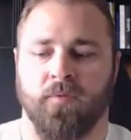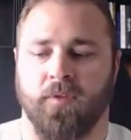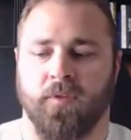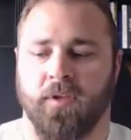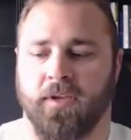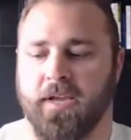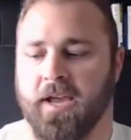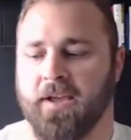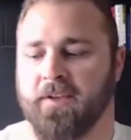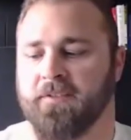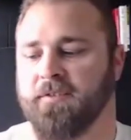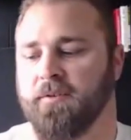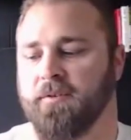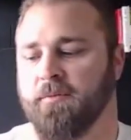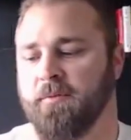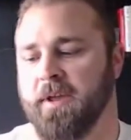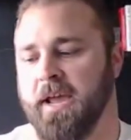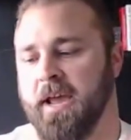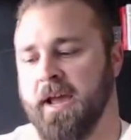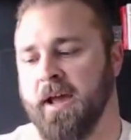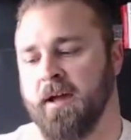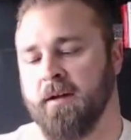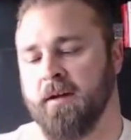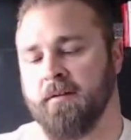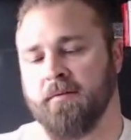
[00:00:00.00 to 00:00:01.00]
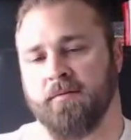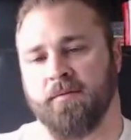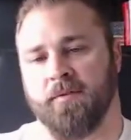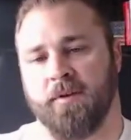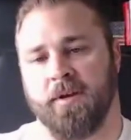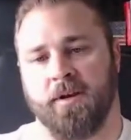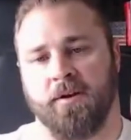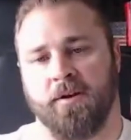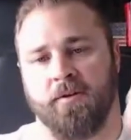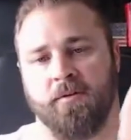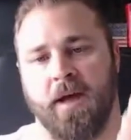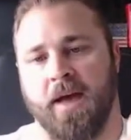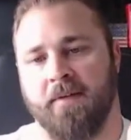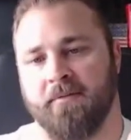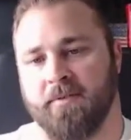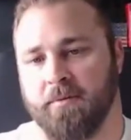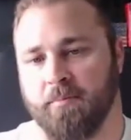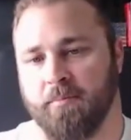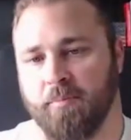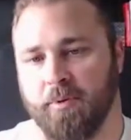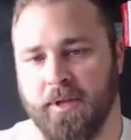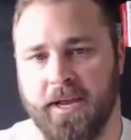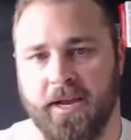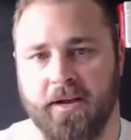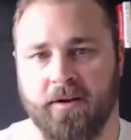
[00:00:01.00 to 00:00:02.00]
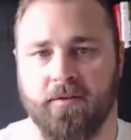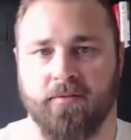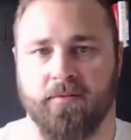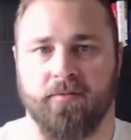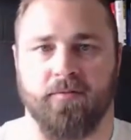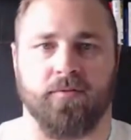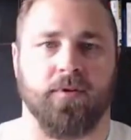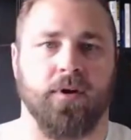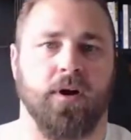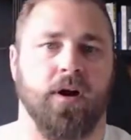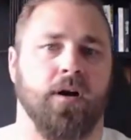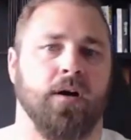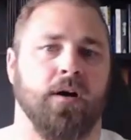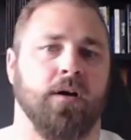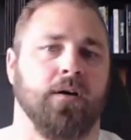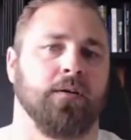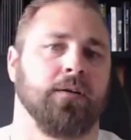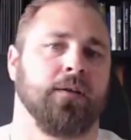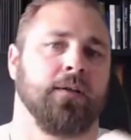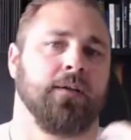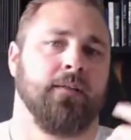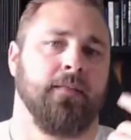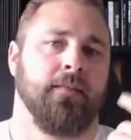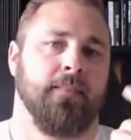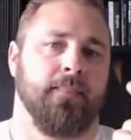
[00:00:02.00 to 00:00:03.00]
okay so we have you know having a plan overall